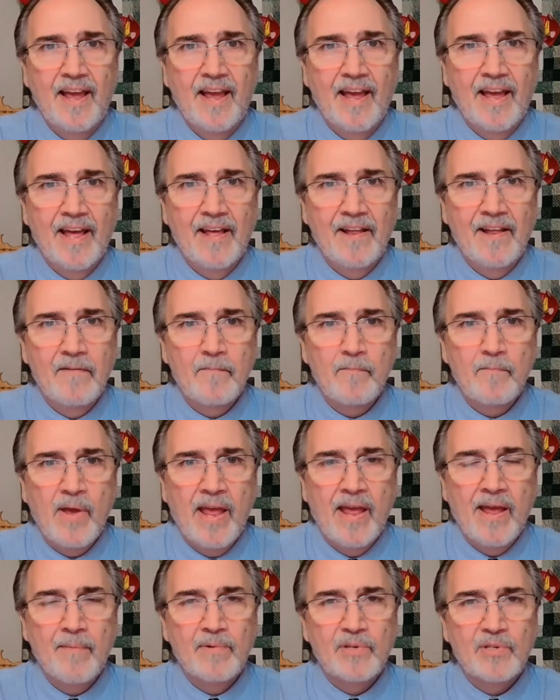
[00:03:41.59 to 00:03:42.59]
And
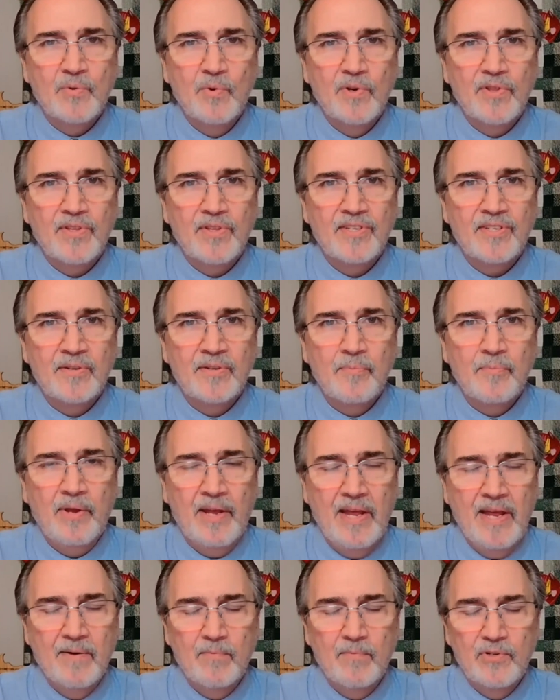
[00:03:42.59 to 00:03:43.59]
Pam is with us. And
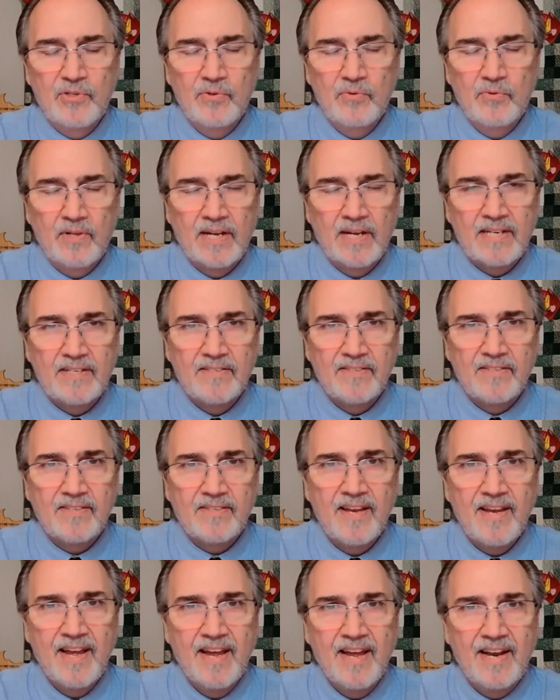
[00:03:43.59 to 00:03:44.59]
Pam, would you like to
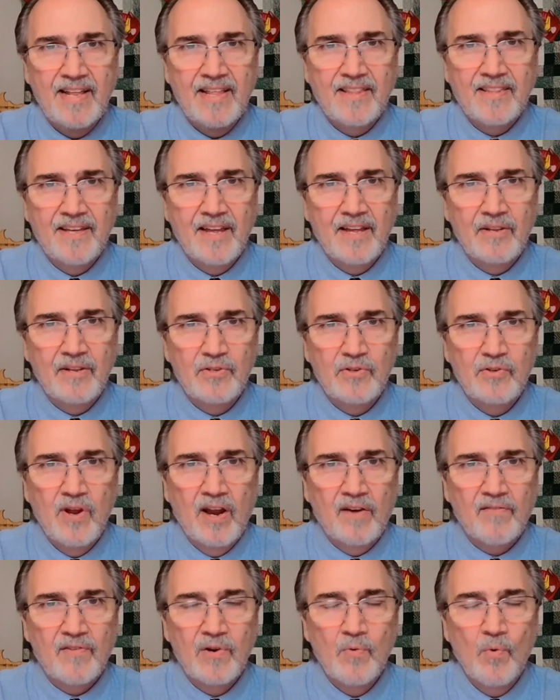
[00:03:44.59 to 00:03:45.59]
say anything to
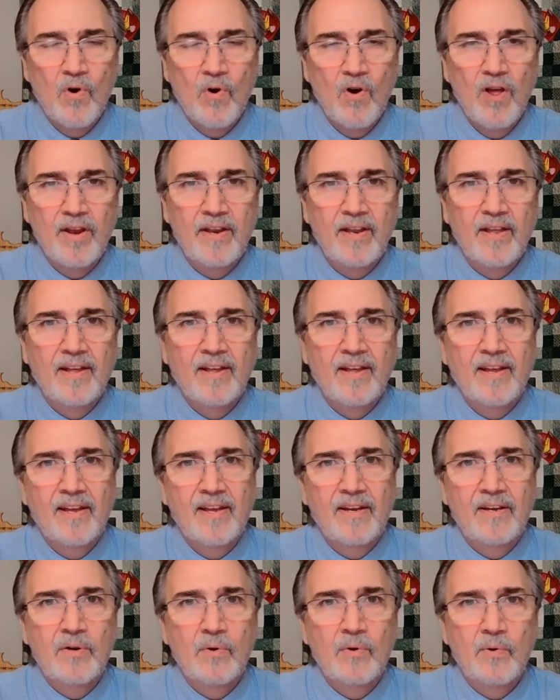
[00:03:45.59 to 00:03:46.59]
everyone
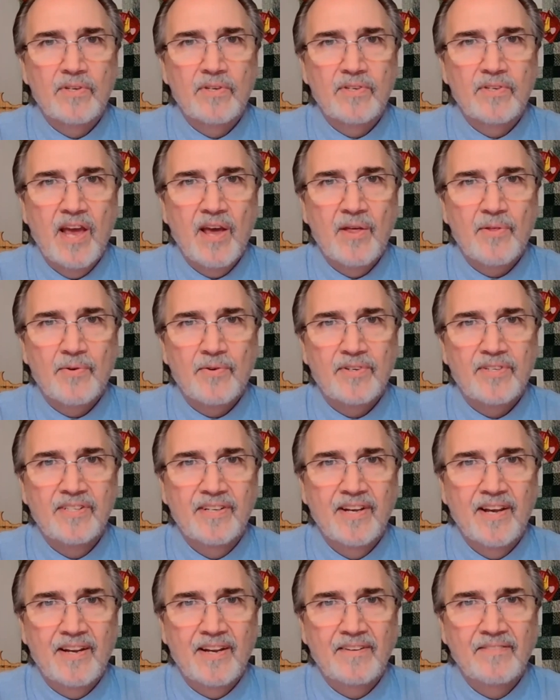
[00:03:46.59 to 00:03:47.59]
who is gathered
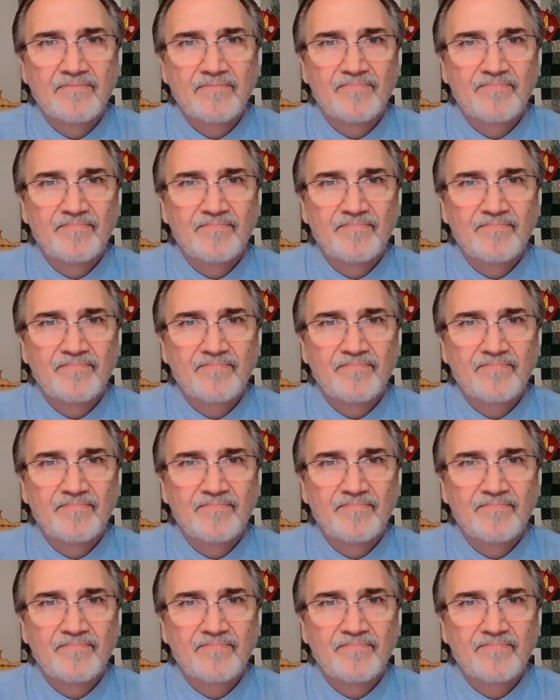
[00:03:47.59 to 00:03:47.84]
today?